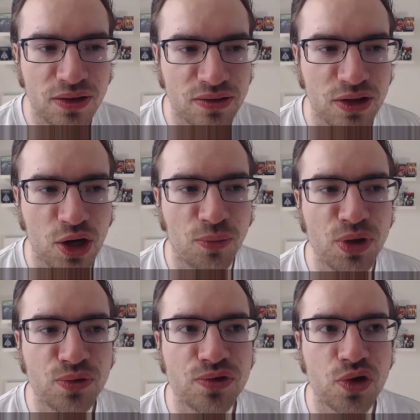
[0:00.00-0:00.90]
you know
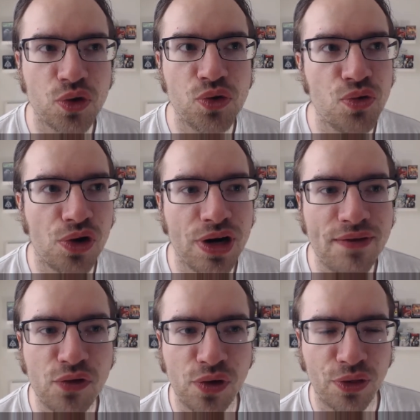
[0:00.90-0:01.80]
mutants who were
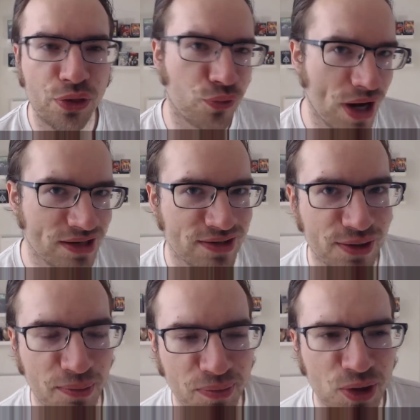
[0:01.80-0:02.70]
never a threat
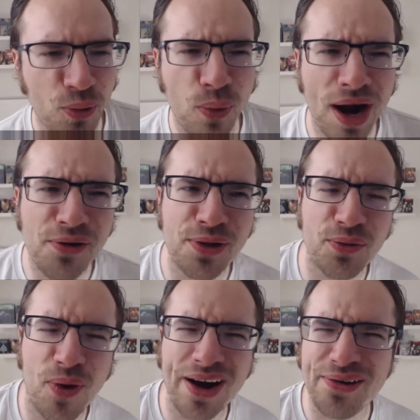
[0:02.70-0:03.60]
to them you know why are
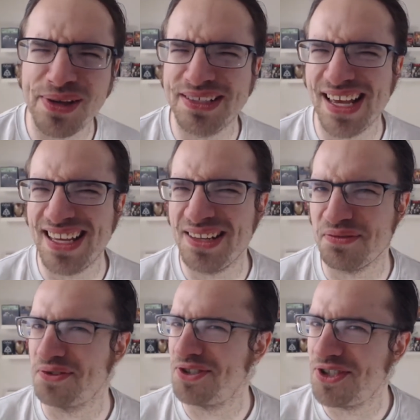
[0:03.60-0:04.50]
they why are they
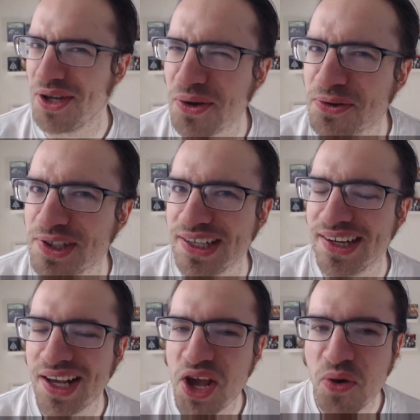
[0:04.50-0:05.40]
taking their
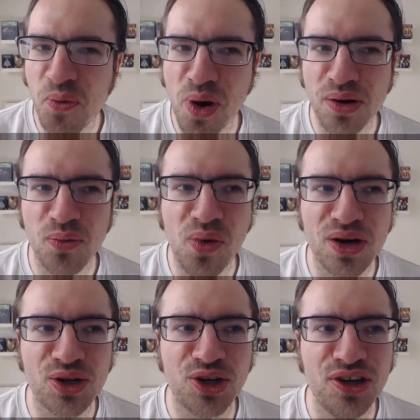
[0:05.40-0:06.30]
children what
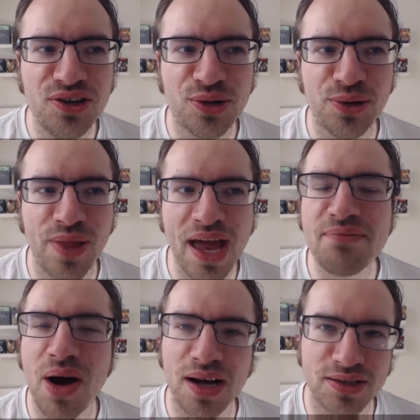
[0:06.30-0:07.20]
what good could
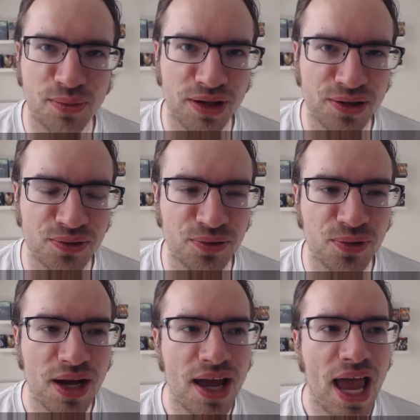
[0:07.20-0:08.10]
that possibly
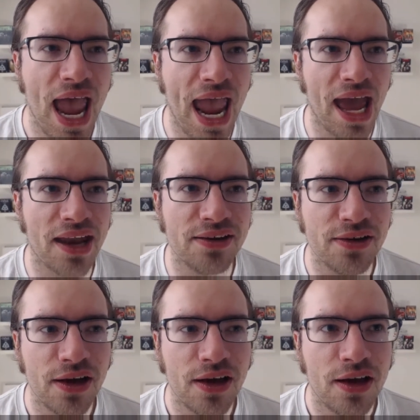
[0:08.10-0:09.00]
do and